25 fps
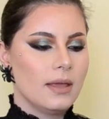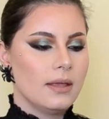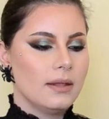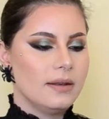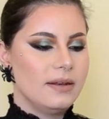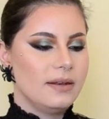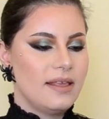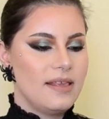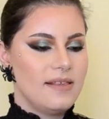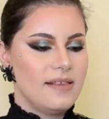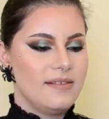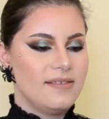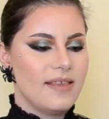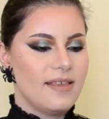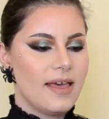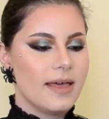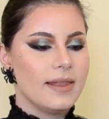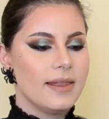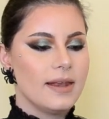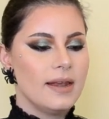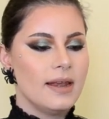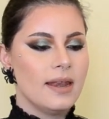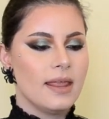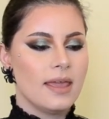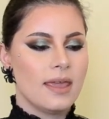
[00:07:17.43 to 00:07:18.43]
Then
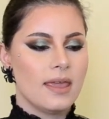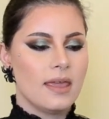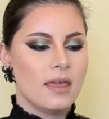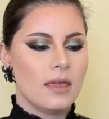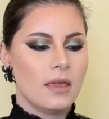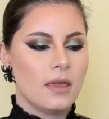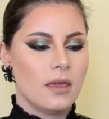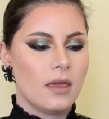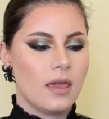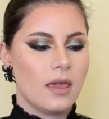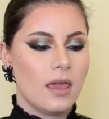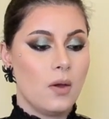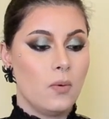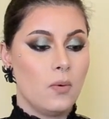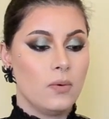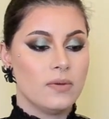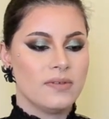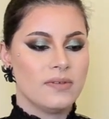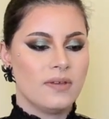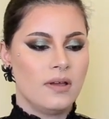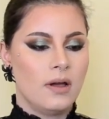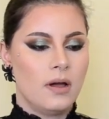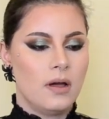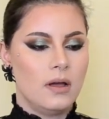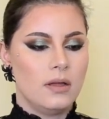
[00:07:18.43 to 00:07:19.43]
suddenly, he was
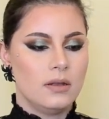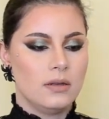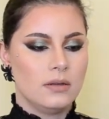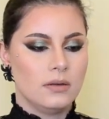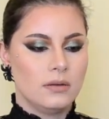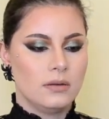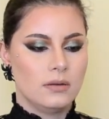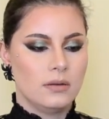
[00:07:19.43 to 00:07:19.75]
gone.